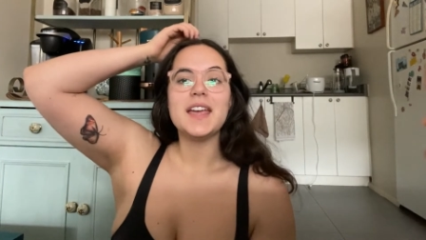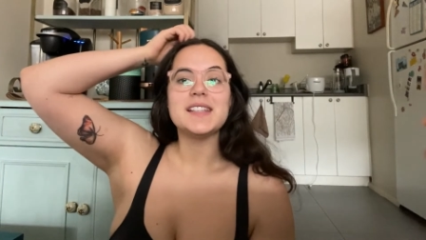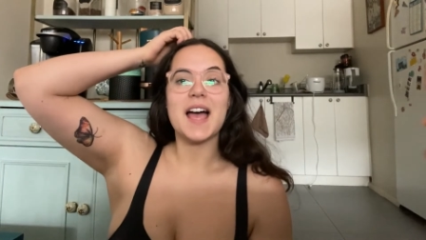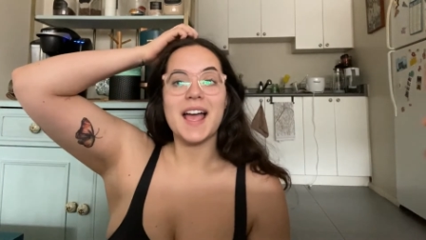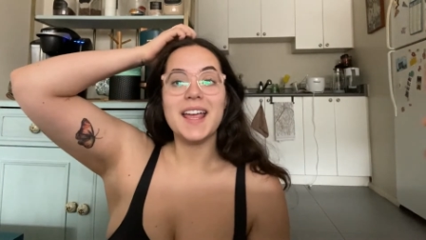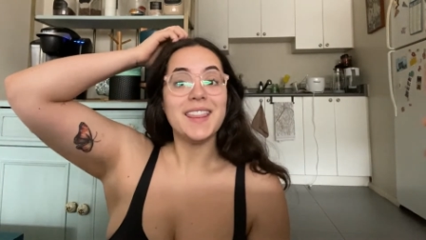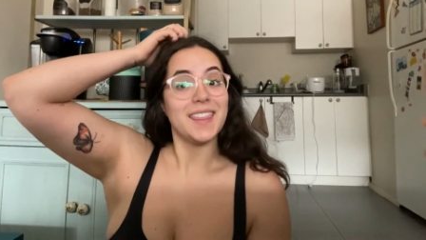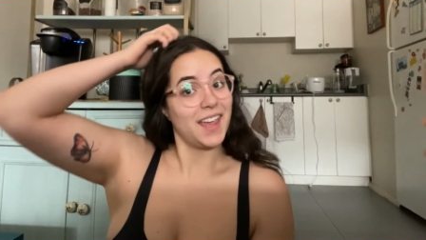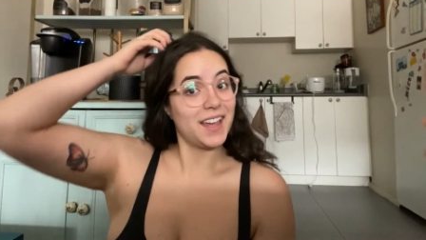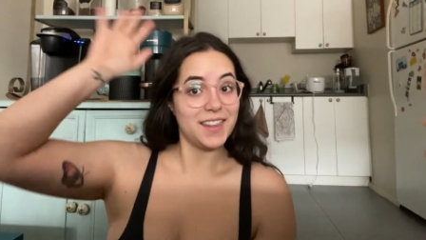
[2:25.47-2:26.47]
is I
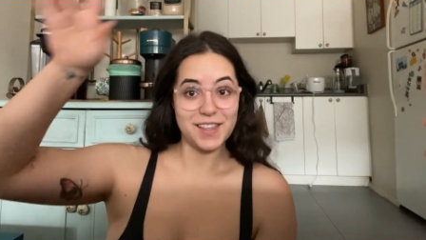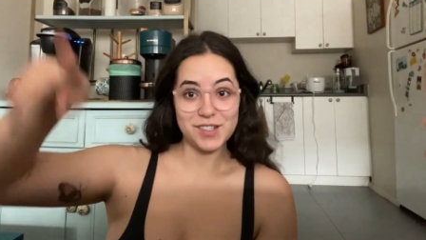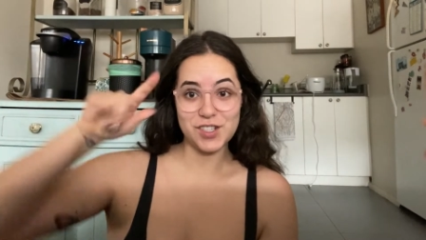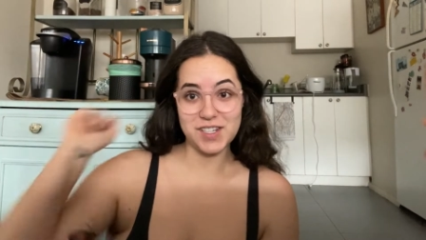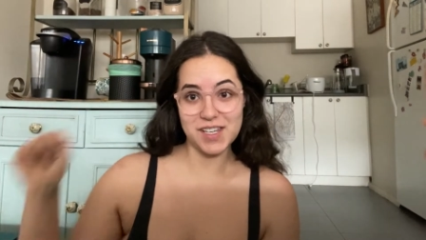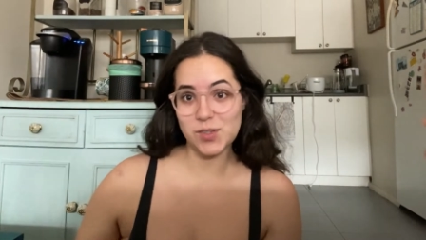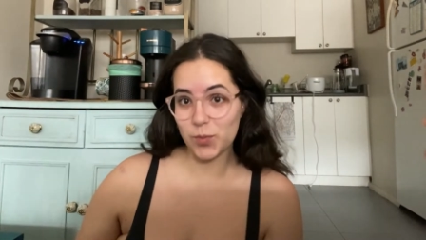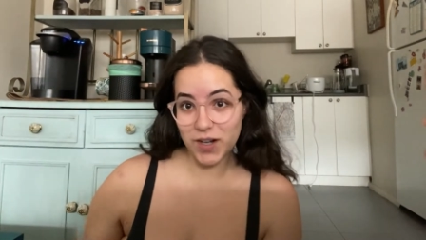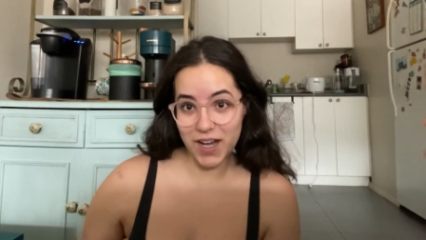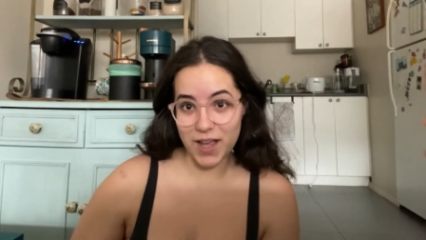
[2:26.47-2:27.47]
think that she does a
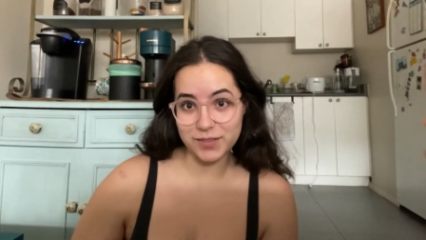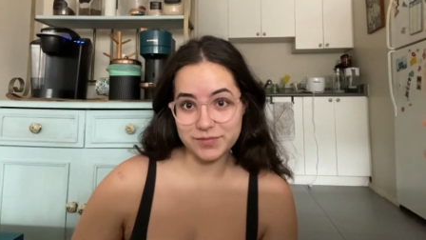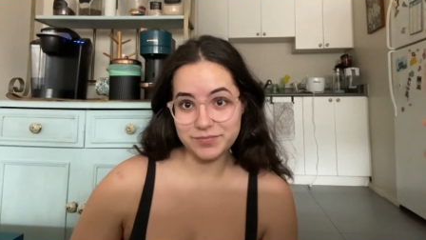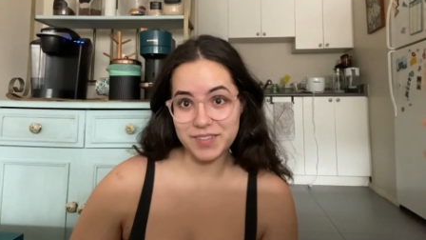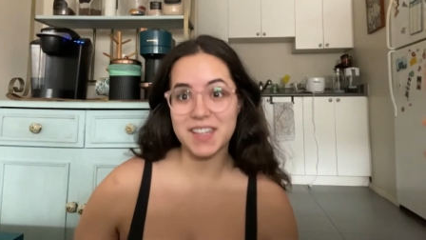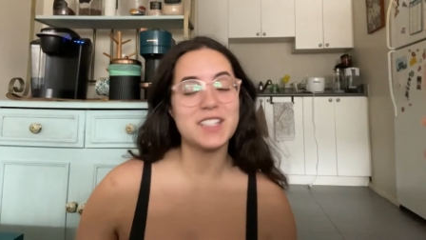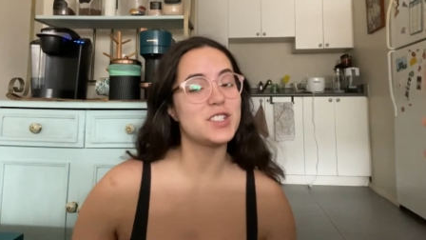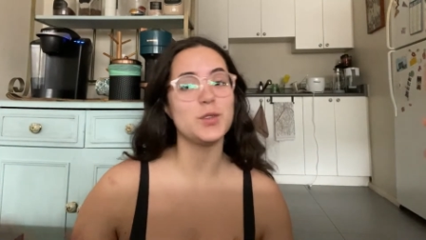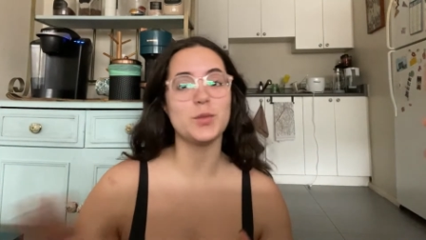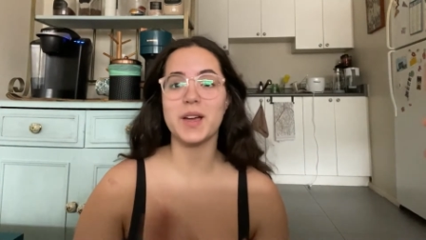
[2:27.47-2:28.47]
workout. I think
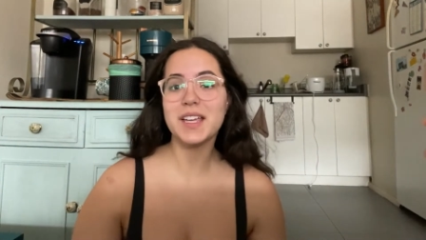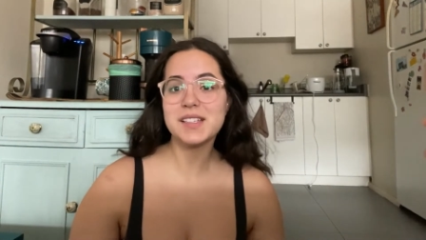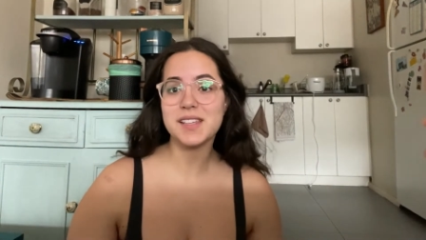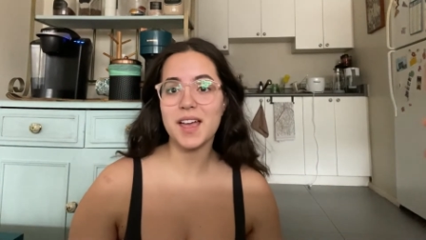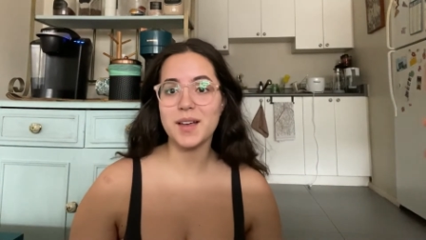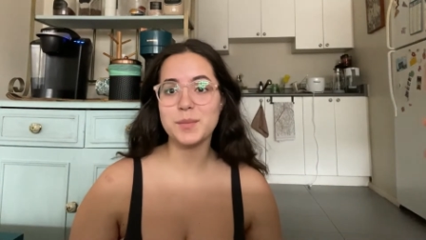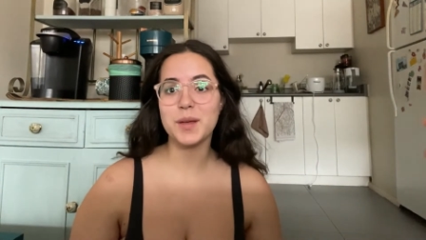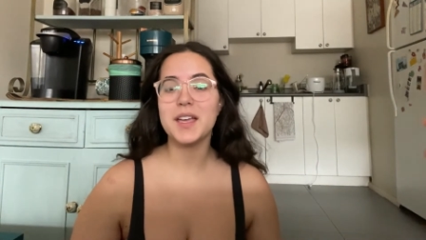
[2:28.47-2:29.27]
she wakes up